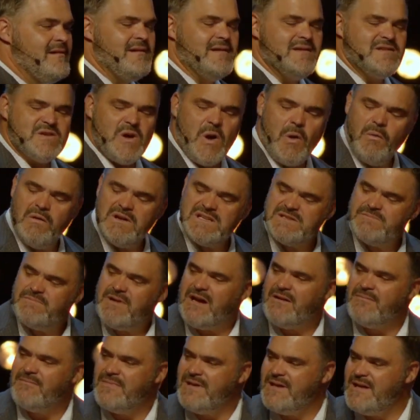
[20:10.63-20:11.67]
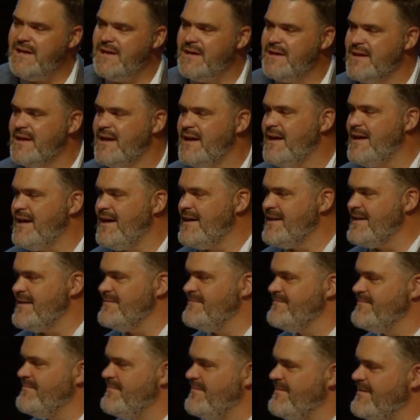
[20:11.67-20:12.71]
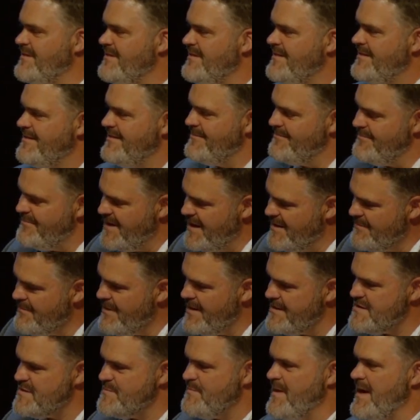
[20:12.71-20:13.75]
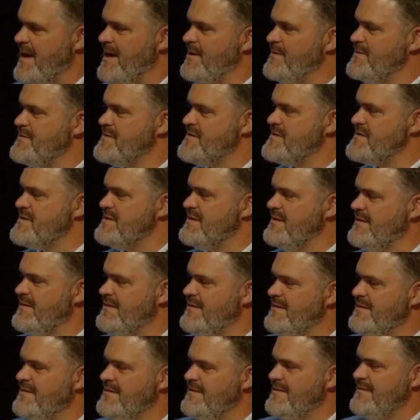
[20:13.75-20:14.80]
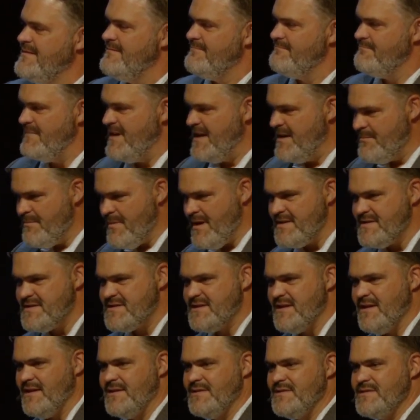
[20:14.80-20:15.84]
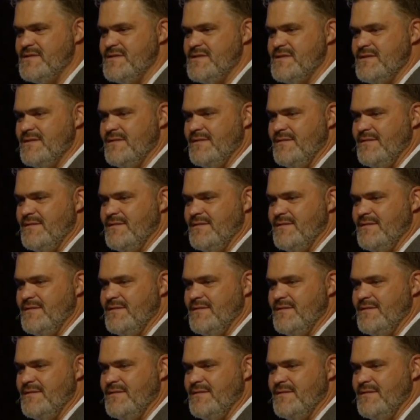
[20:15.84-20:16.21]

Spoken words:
It's always about me and God and me and my spouse, me and my sons,